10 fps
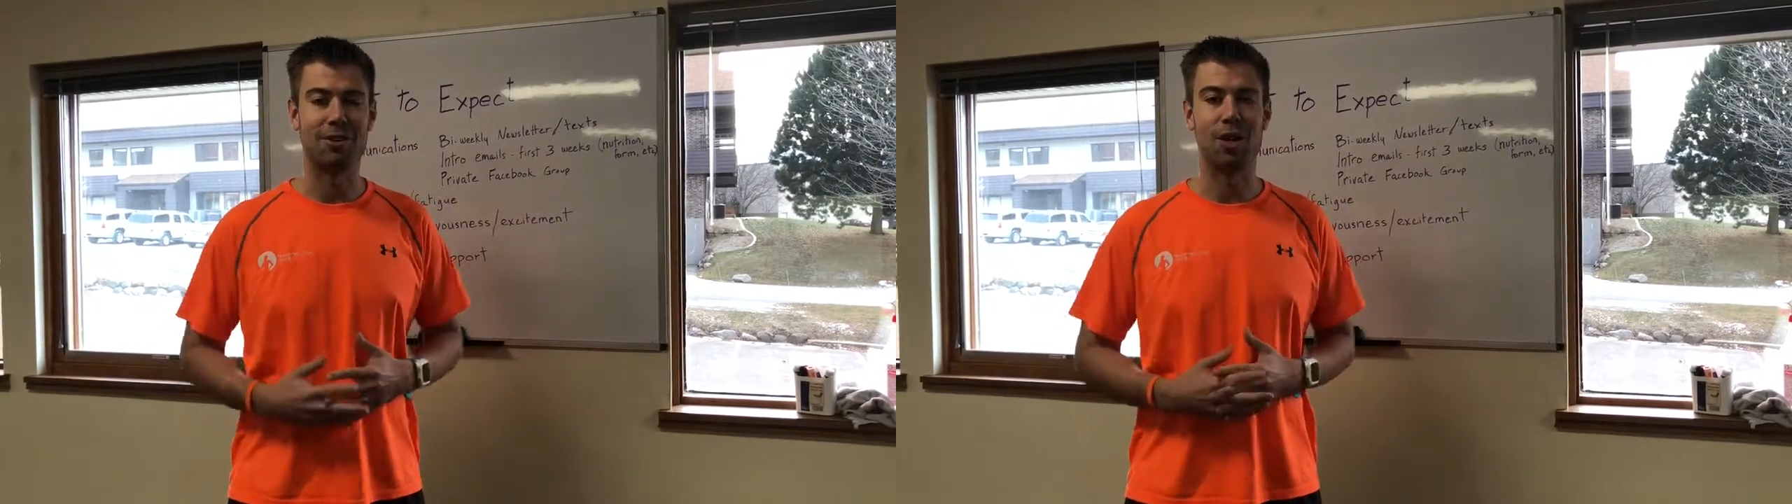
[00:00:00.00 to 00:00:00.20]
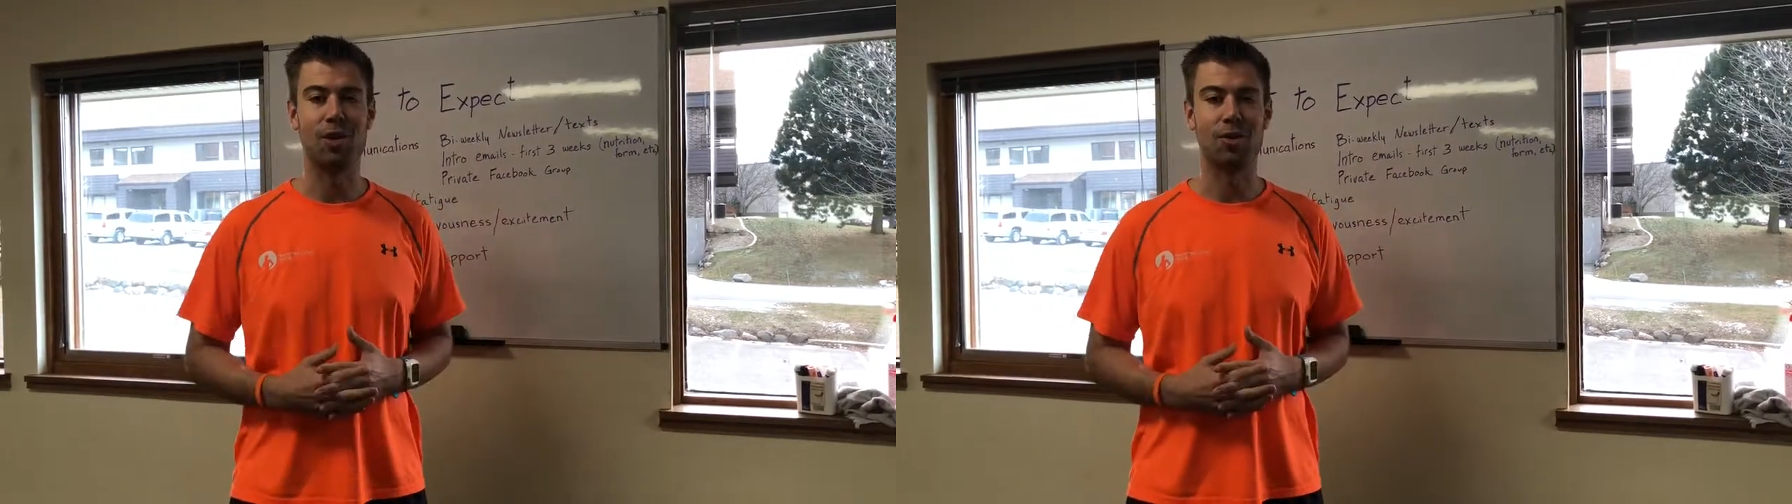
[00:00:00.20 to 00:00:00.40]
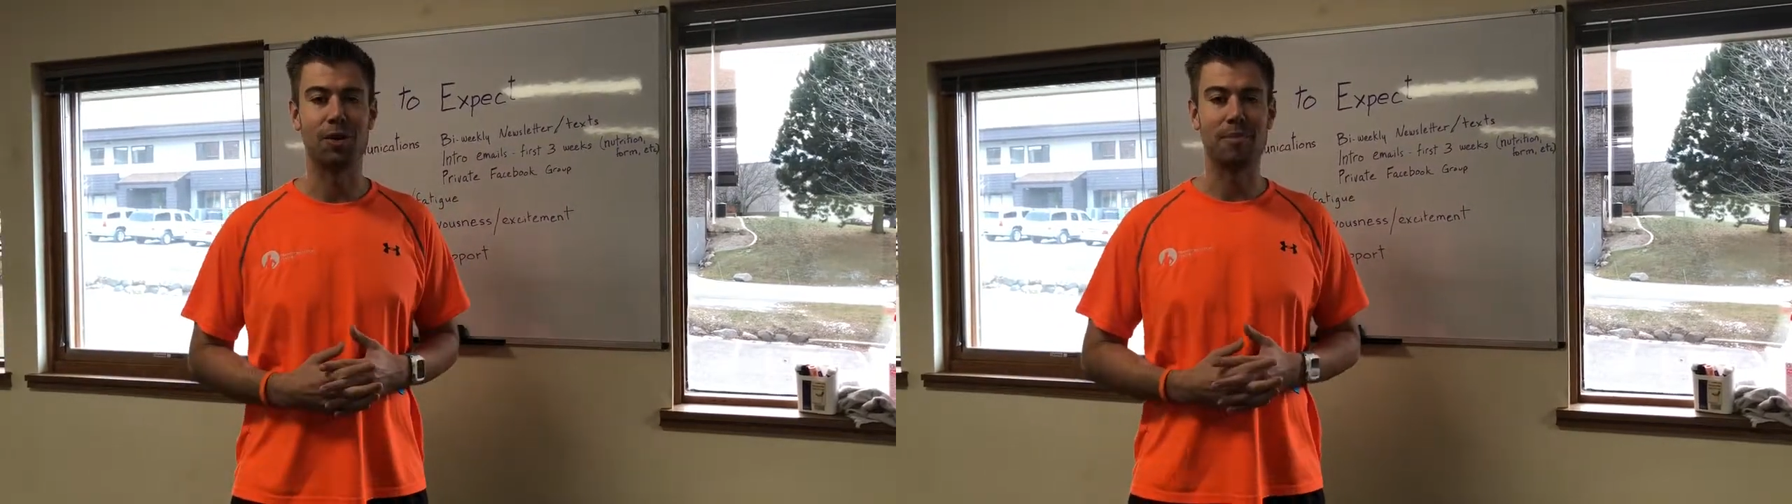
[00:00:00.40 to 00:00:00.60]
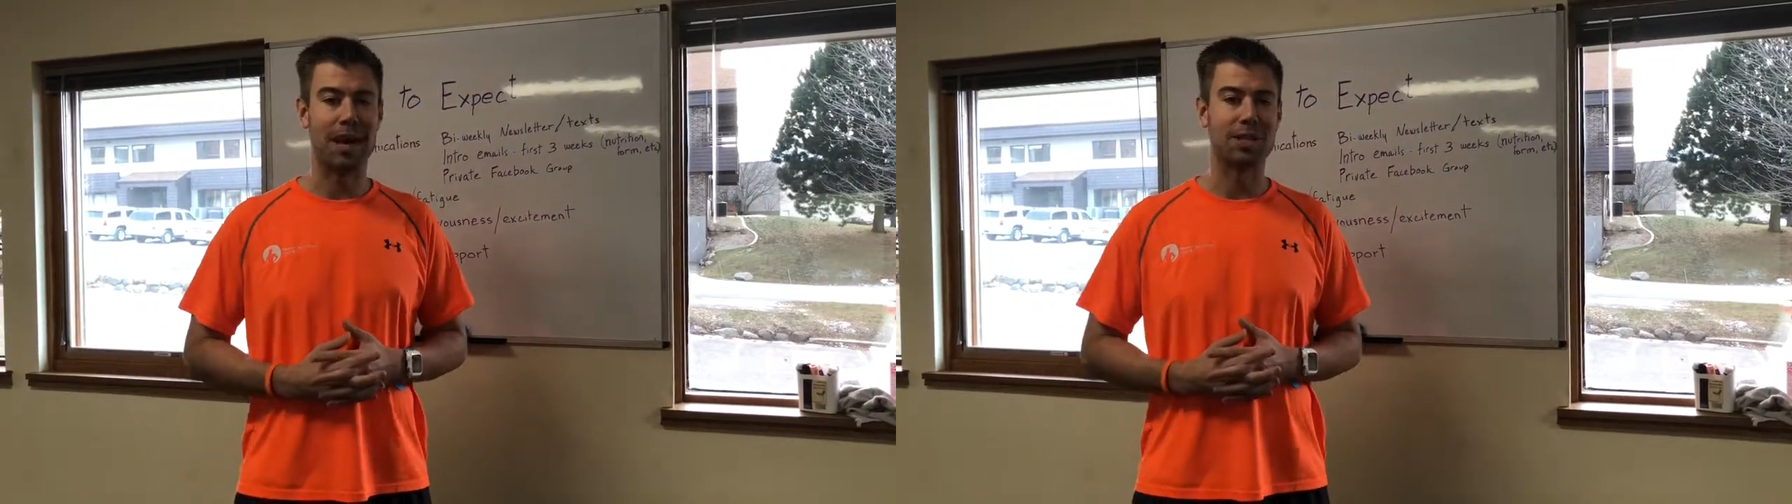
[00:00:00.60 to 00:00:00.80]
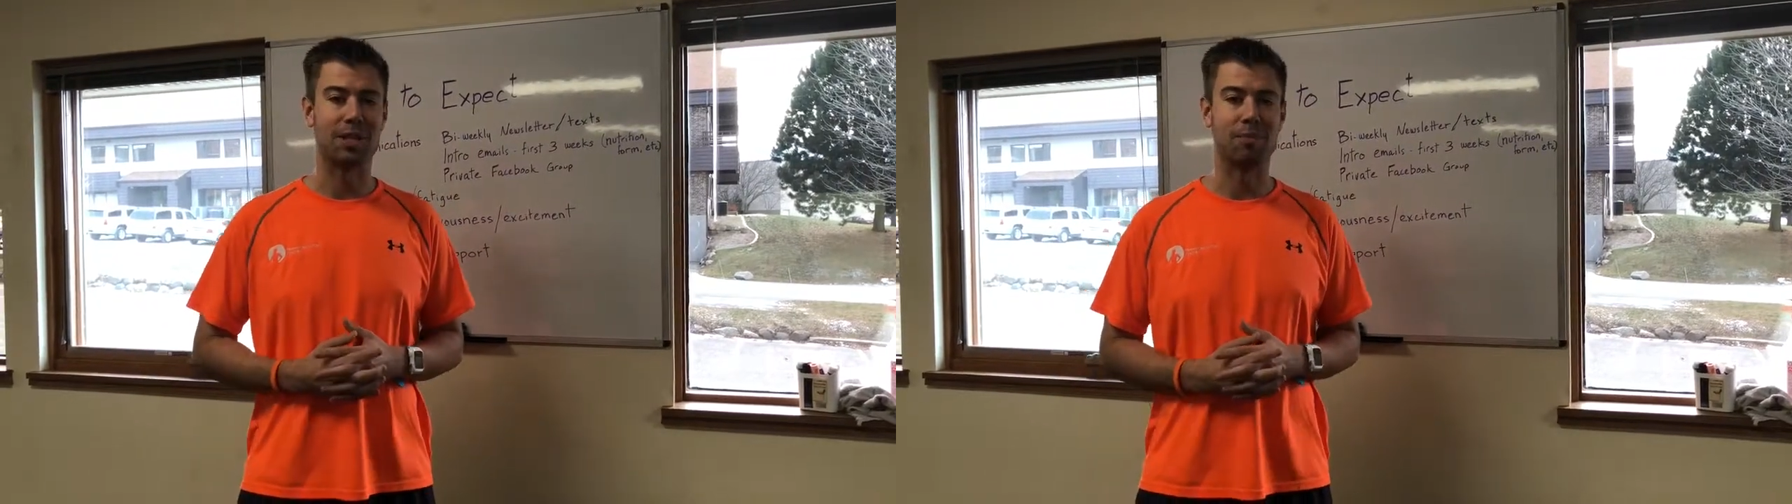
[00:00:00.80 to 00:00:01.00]
no real
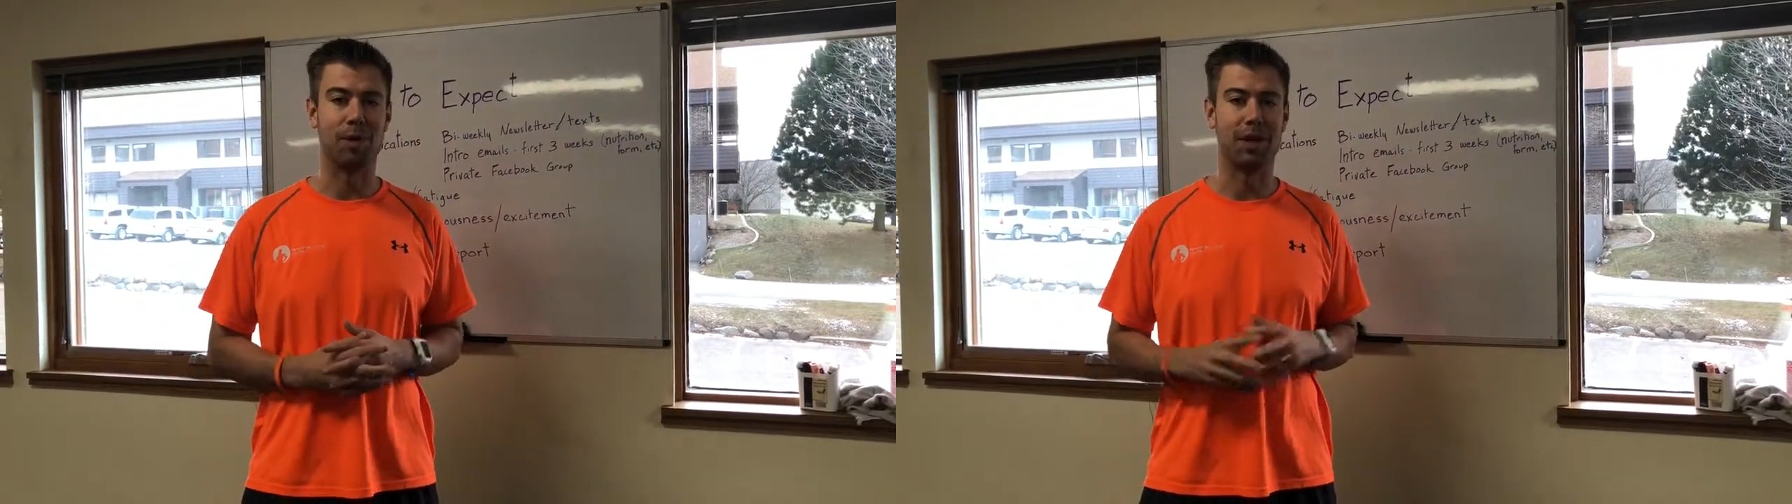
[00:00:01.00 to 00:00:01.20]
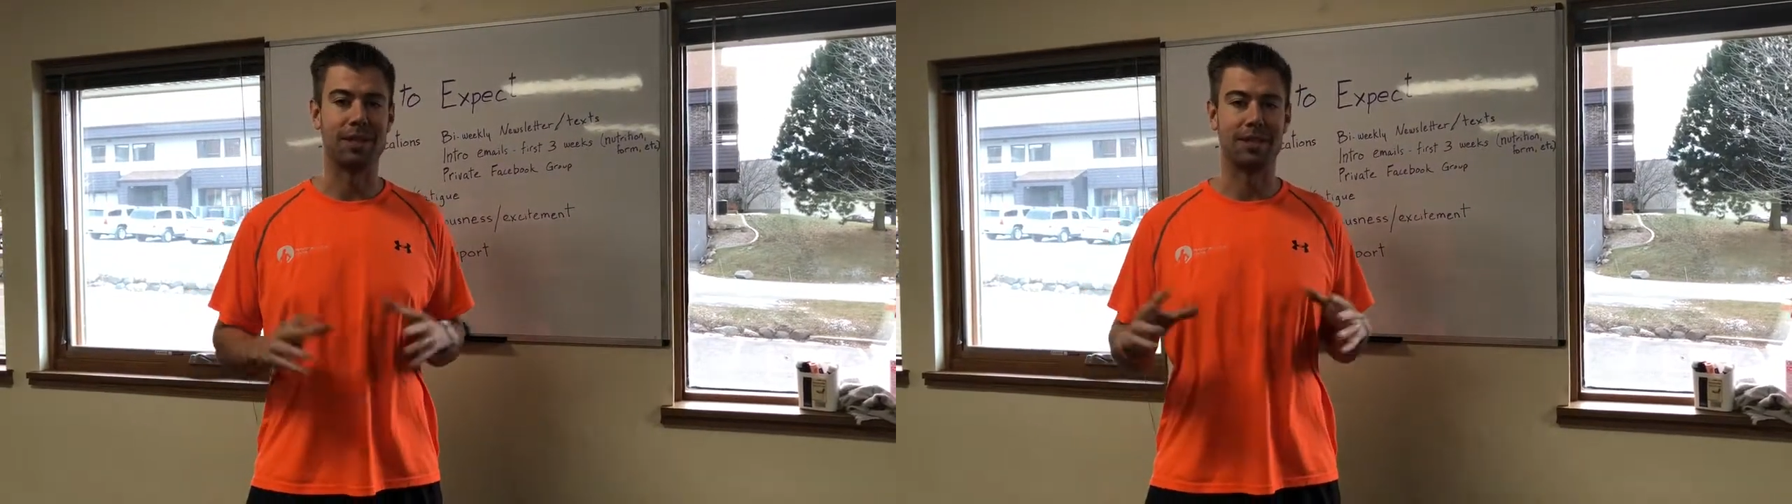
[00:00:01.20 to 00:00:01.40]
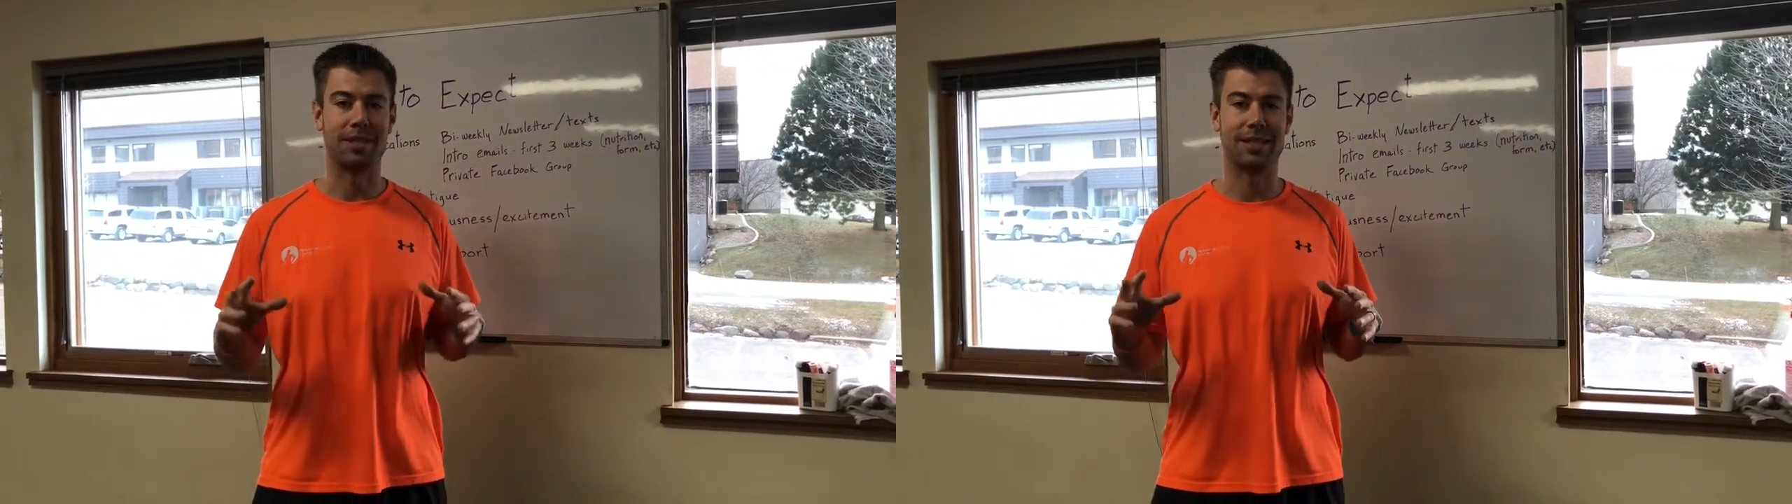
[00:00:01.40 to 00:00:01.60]
magic bullet